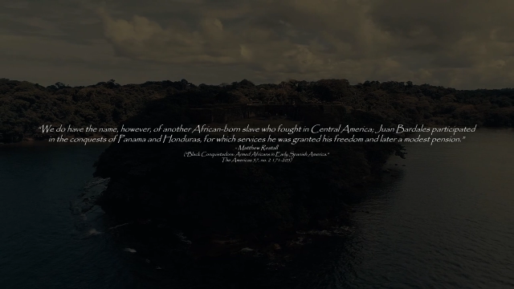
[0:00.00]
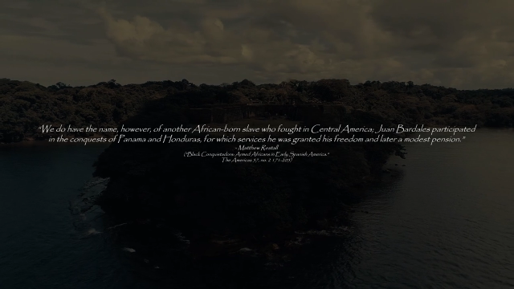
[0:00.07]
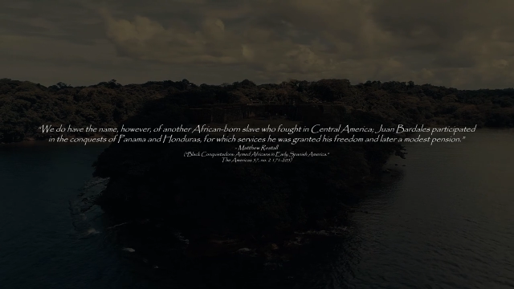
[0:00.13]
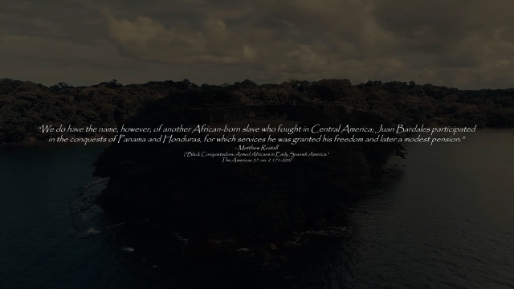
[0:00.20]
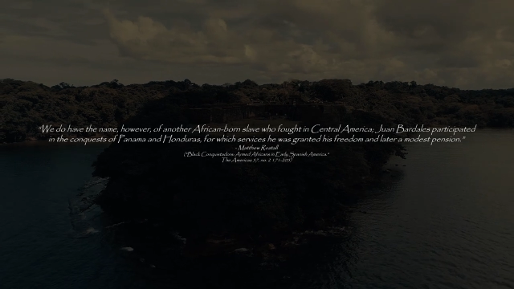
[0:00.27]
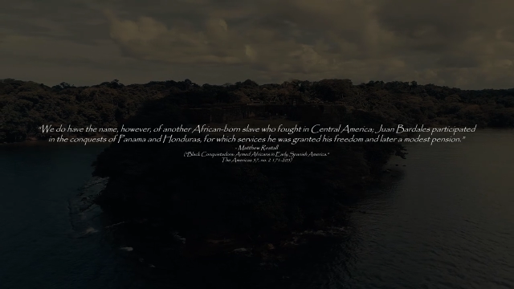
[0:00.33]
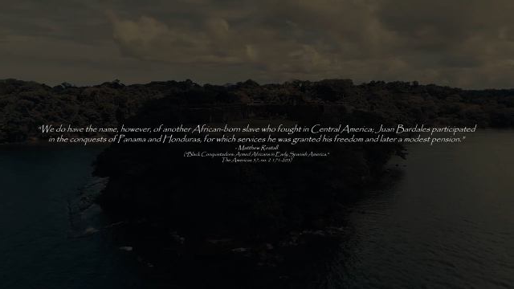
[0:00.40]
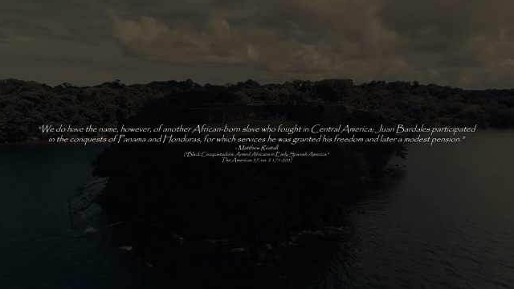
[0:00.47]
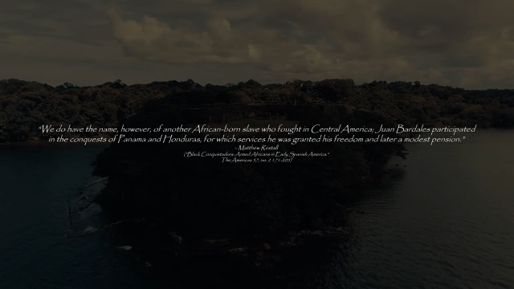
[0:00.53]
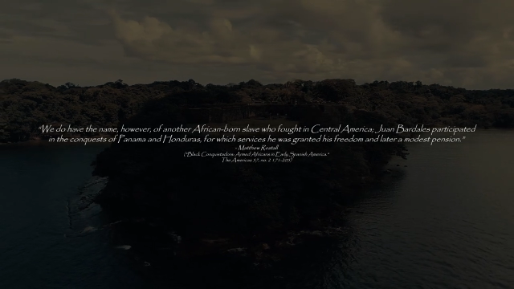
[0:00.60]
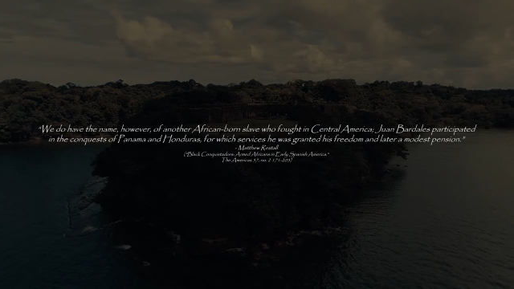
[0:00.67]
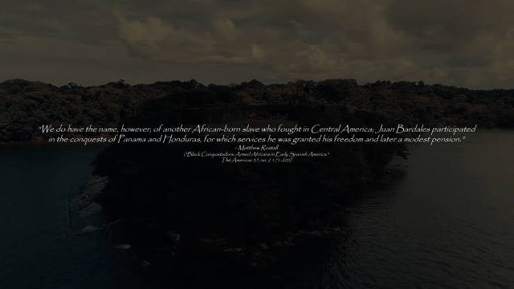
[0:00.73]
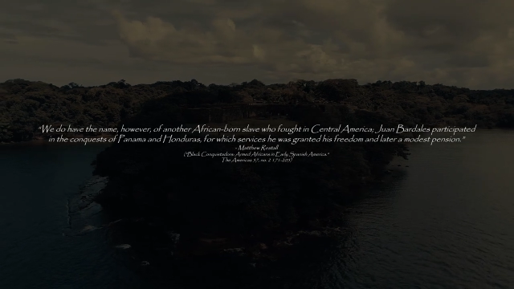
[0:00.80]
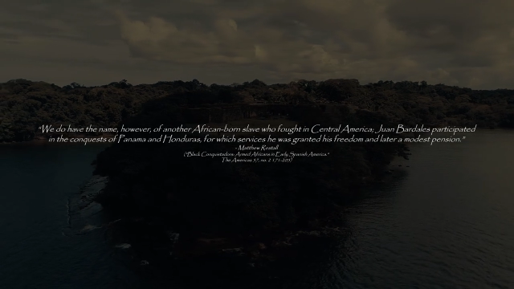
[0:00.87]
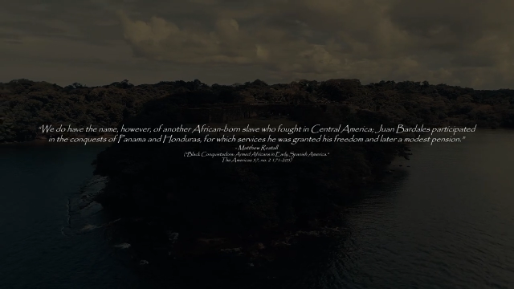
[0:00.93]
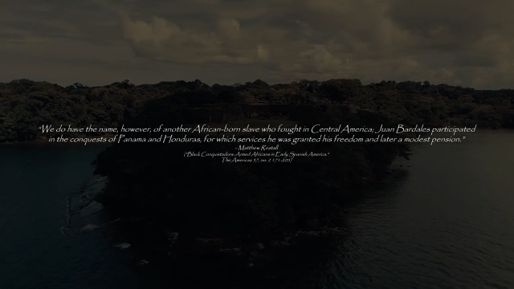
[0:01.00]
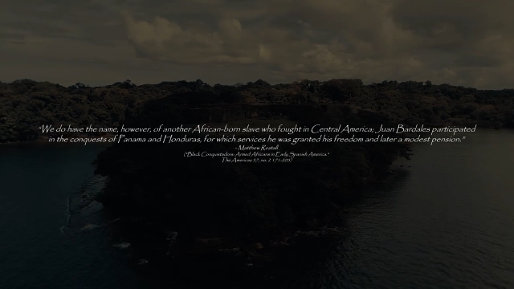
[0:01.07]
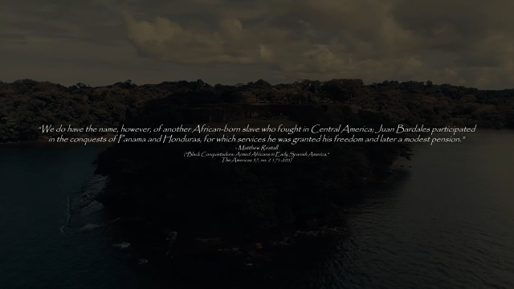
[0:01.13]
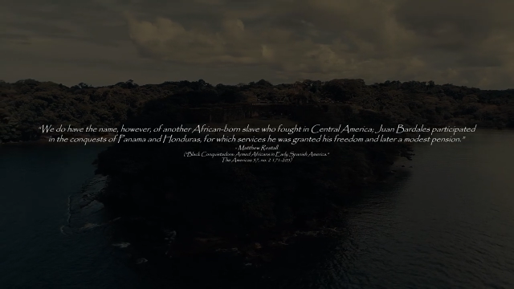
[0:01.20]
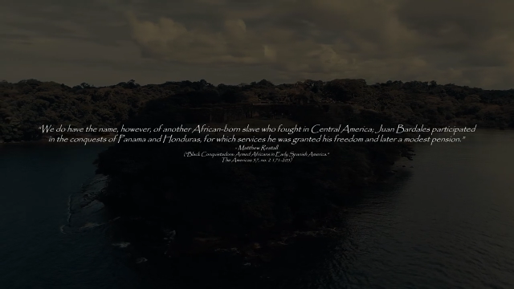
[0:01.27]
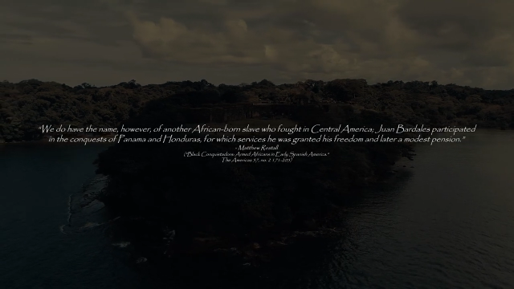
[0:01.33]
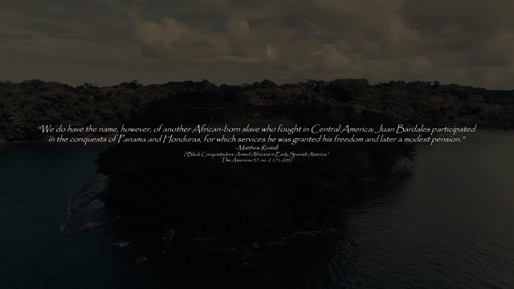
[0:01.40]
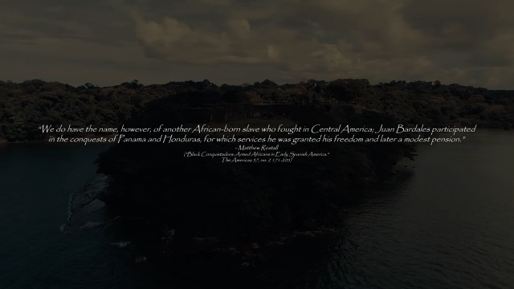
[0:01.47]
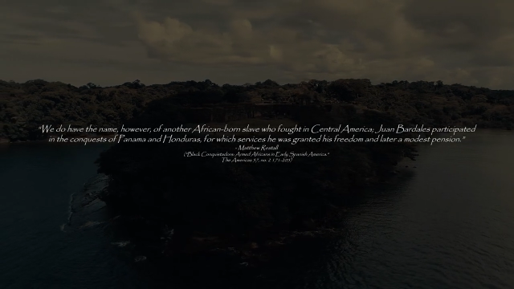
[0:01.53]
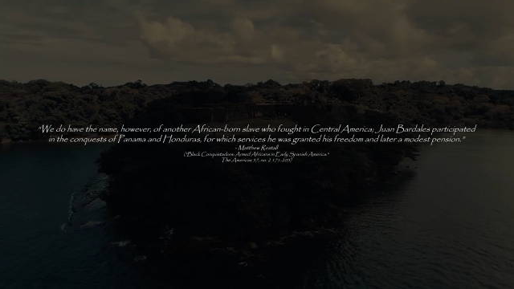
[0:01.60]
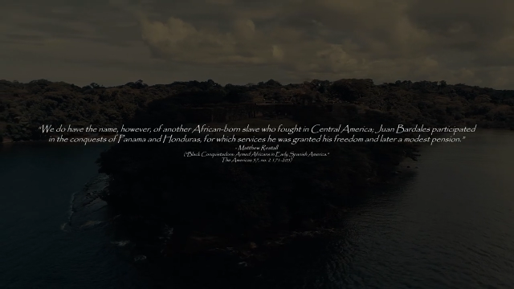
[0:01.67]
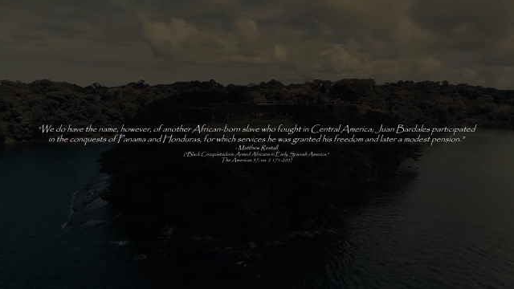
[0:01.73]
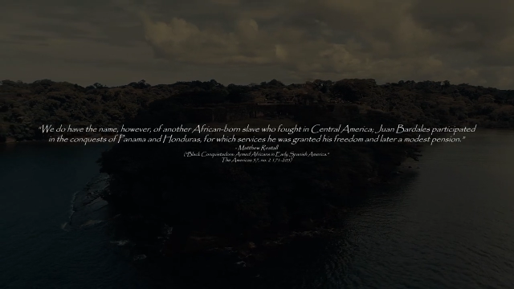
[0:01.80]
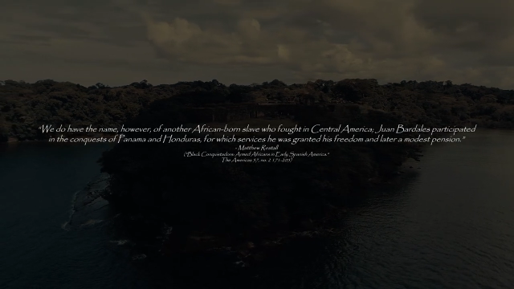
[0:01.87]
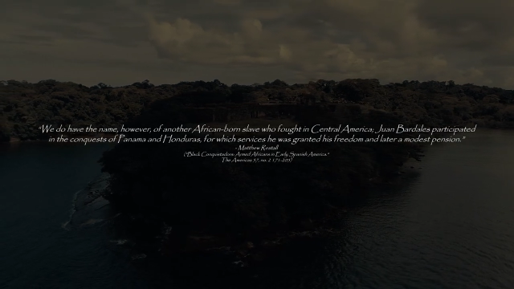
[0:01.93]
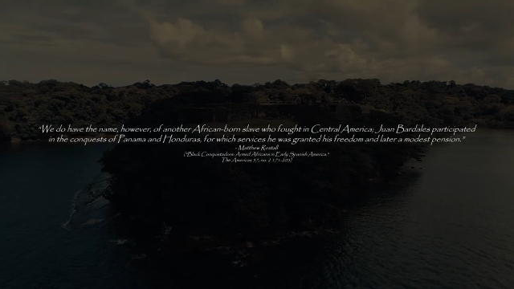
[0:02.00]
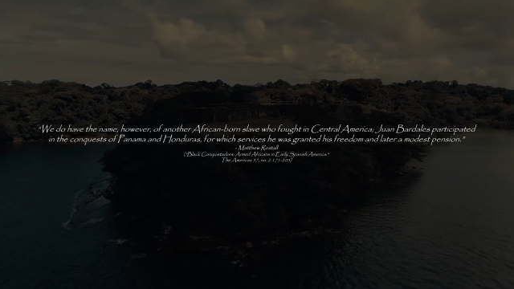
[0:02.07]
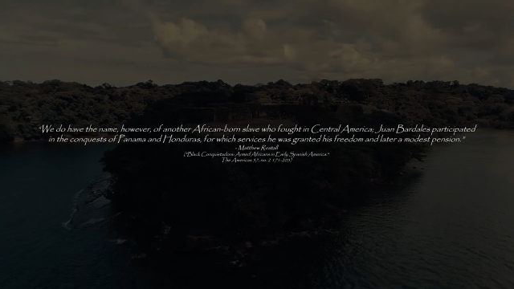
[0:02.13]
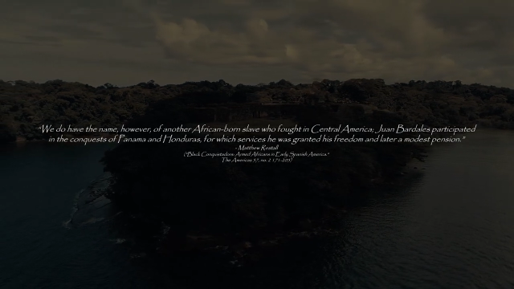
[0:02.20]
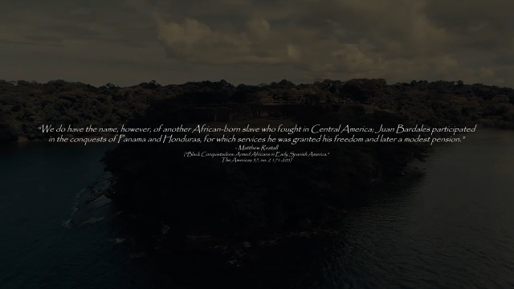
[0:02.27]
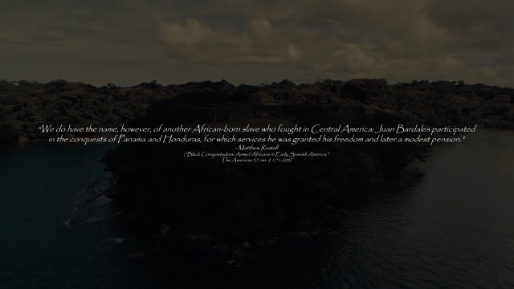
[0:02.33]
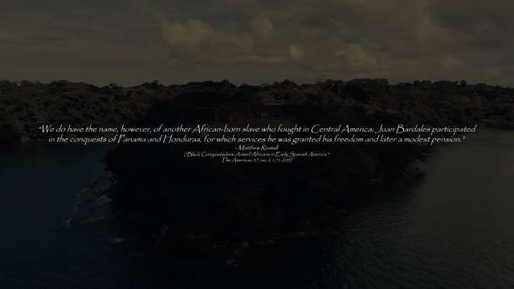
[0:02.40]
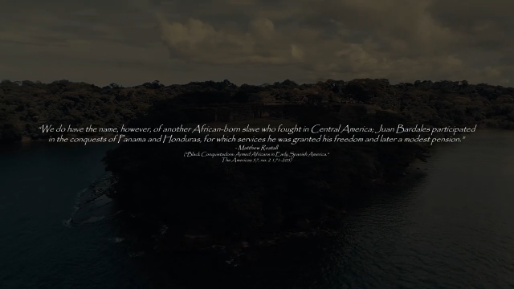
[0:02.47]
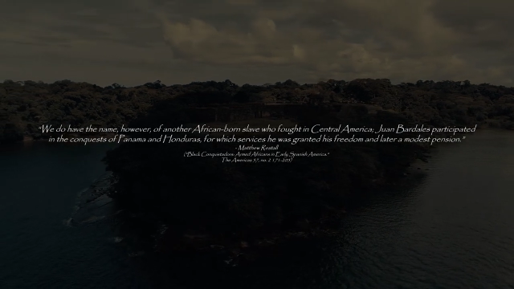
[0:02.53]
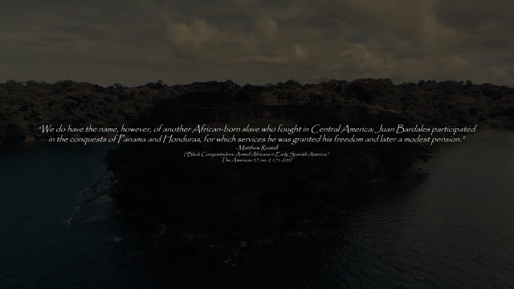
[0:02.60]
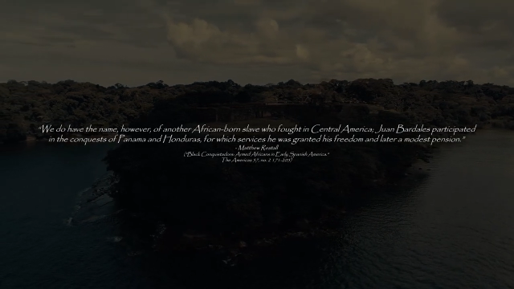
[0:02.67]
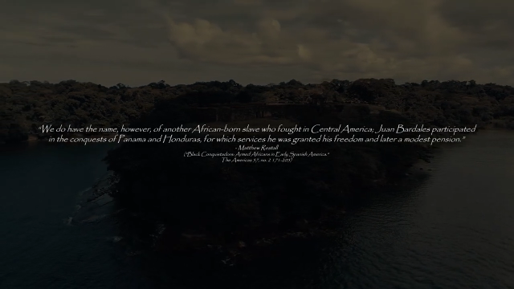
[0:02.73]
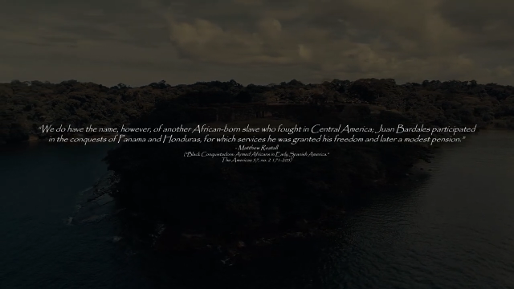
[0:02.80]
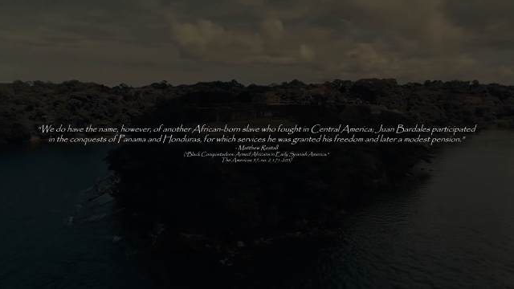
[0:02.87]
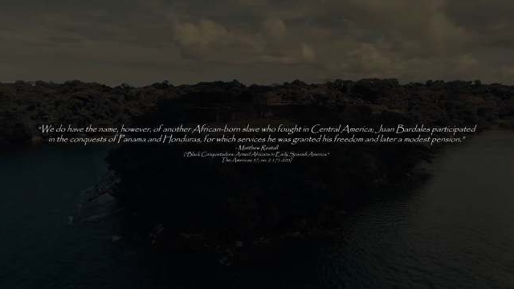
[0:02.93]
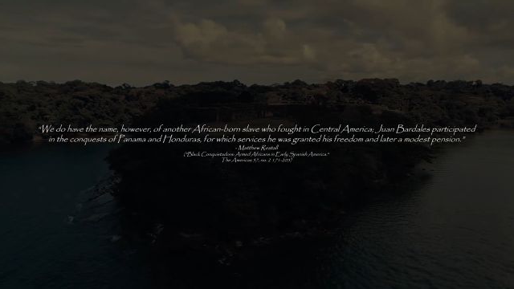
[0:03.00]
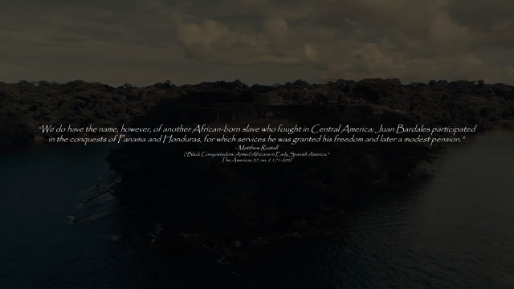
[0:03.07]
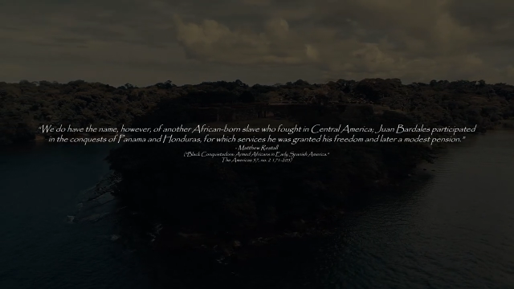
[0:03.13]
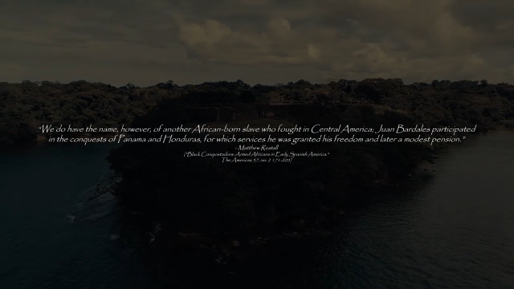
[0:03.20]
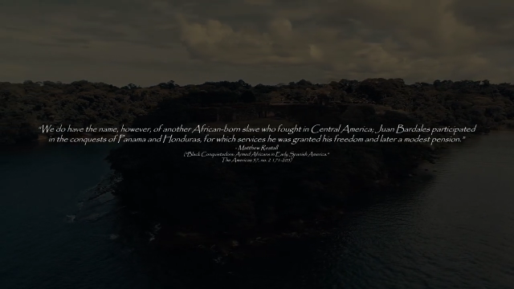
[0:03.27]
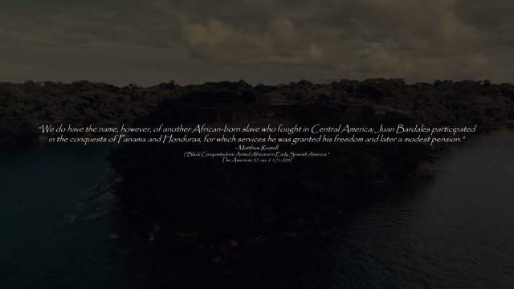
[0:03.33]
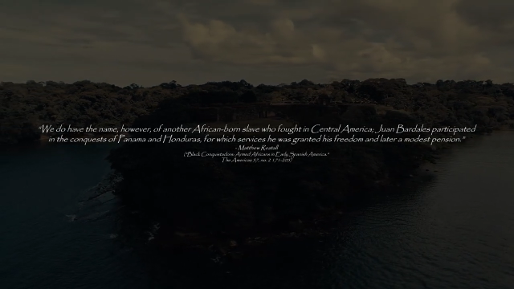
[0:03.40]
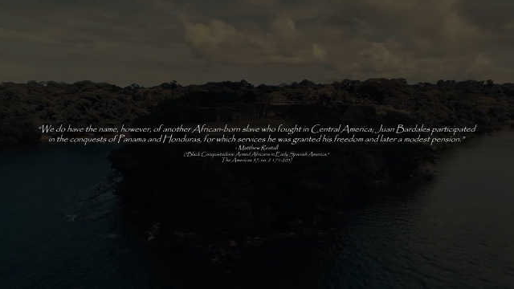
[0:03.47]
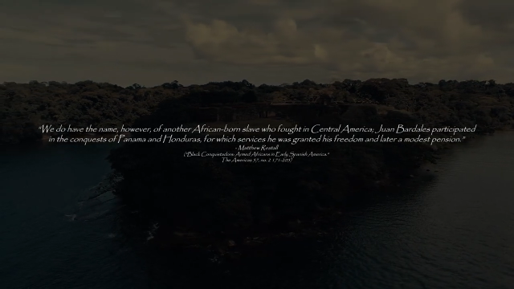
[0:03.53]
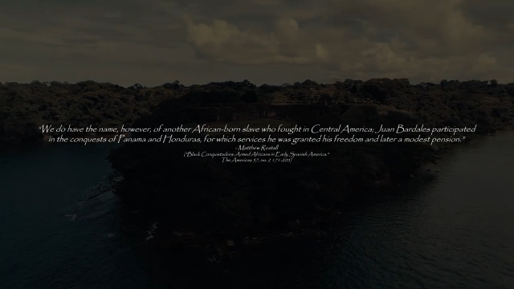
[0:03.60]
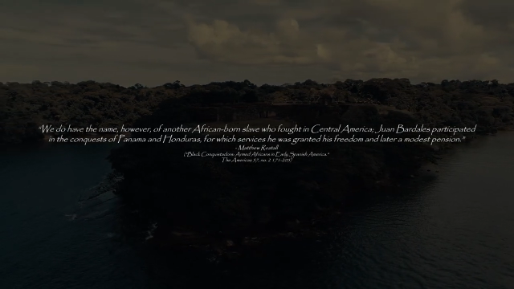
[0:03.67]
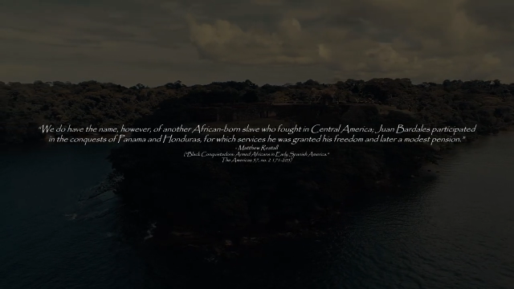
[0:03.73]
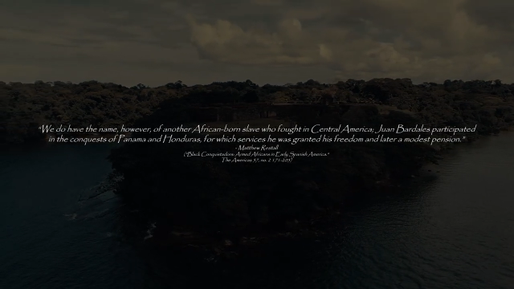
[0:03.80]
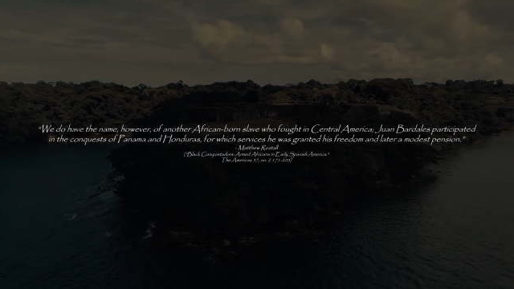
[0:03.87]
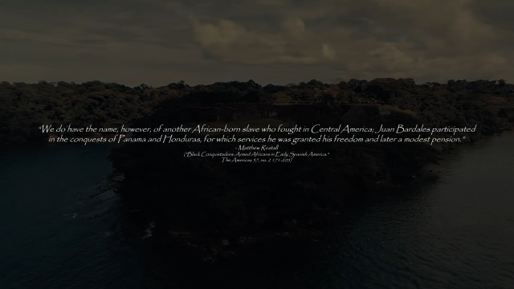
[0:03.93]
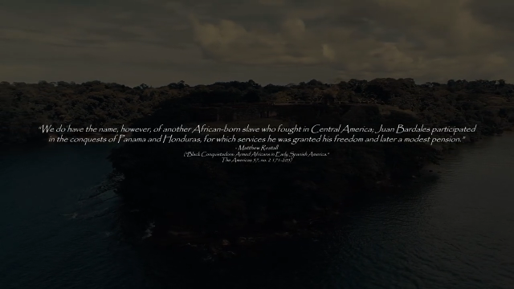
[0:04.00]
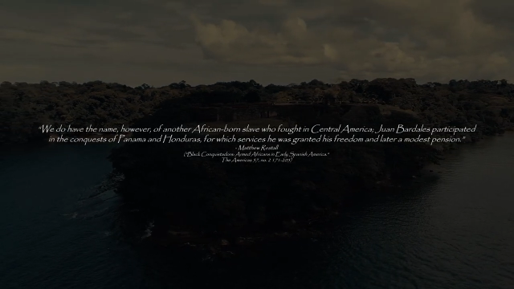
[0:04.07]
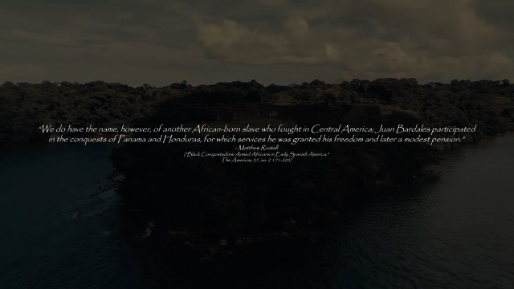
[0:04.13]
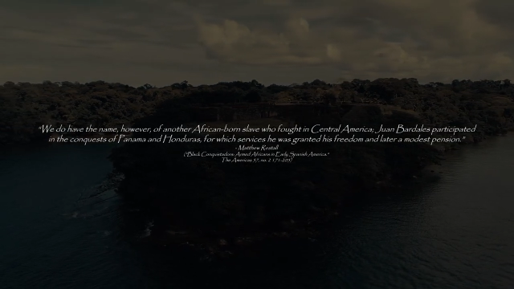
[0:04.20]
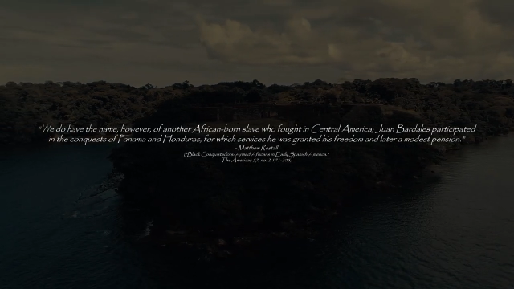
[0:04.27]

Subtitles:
Nobody's mouth can be seen.